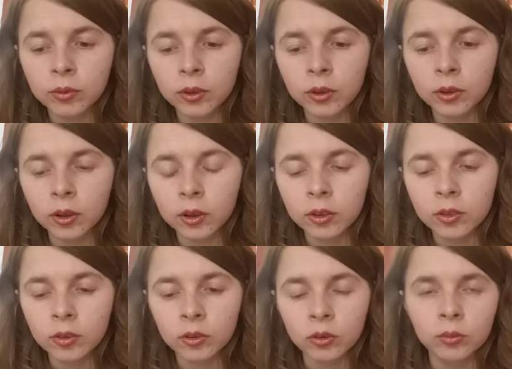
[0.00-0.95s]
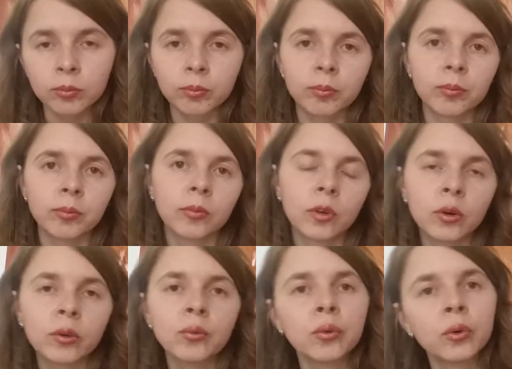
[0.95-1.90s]
it's a
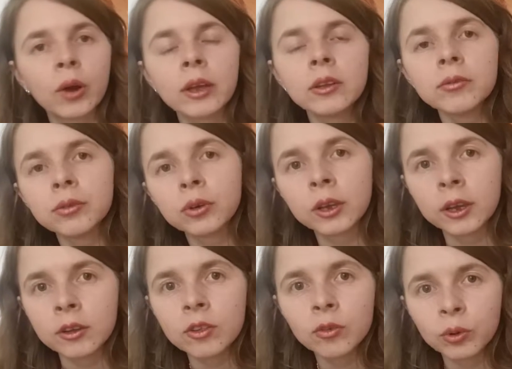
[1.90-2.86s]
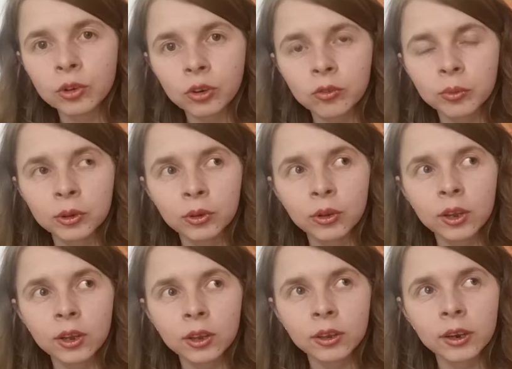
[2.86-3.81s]
for writing for kids, which I've been
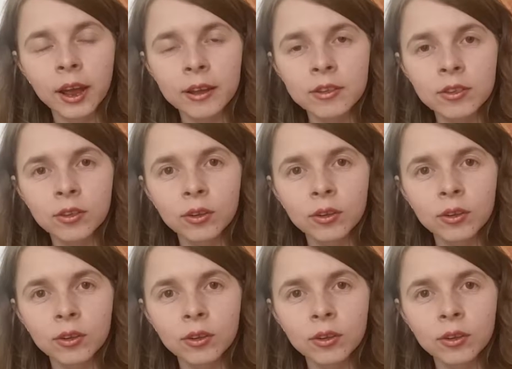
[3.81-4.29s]
doing in the last